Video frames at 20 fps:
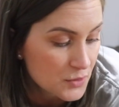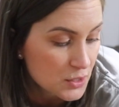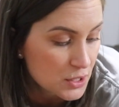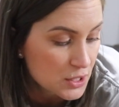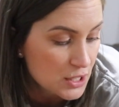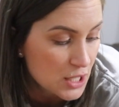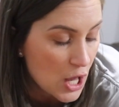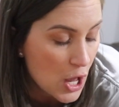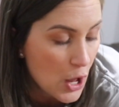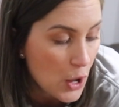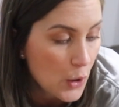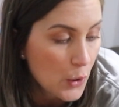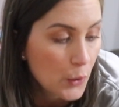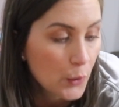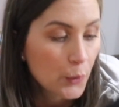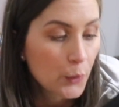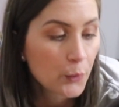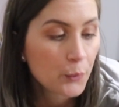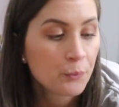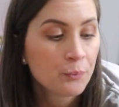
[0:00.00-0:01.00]

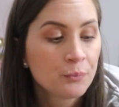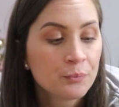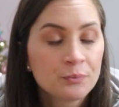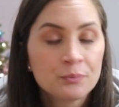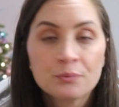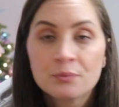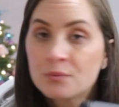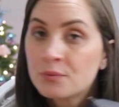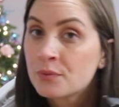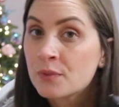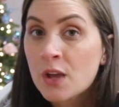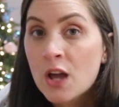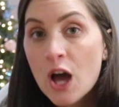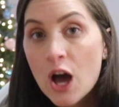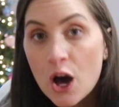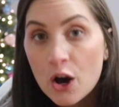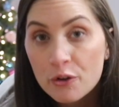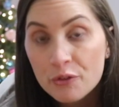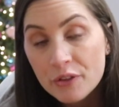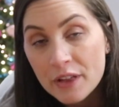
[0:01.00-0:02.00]
So
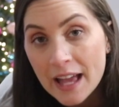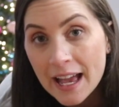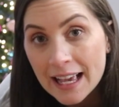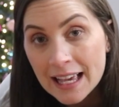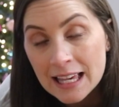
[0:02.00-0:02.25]
hopefully I